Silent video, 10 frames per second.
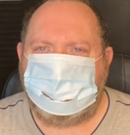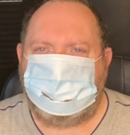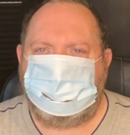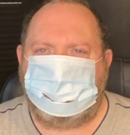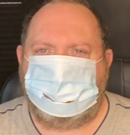
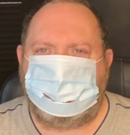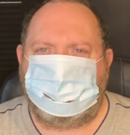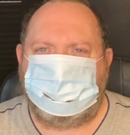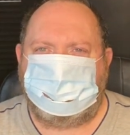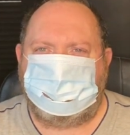
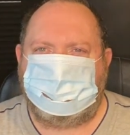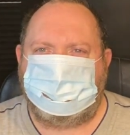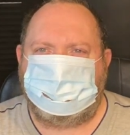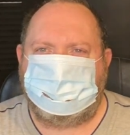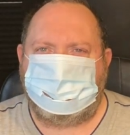
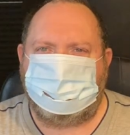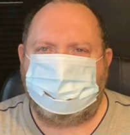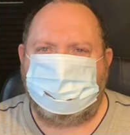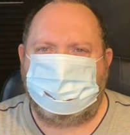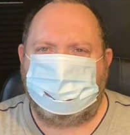
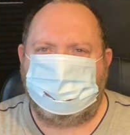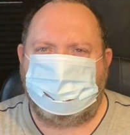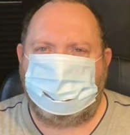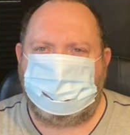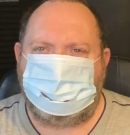
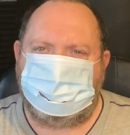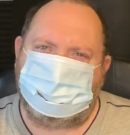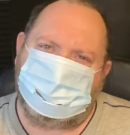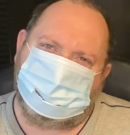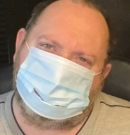
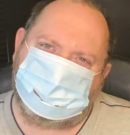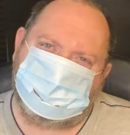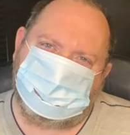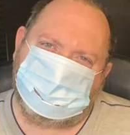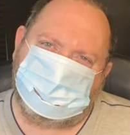
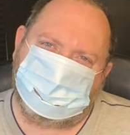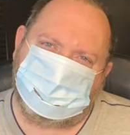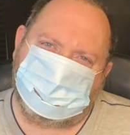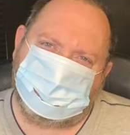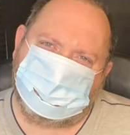
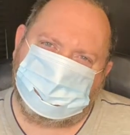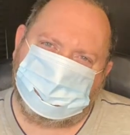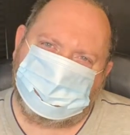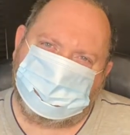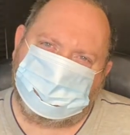
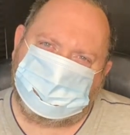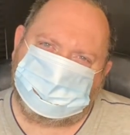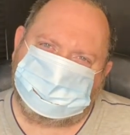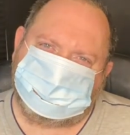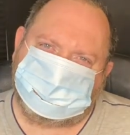
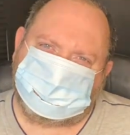Nothing is said.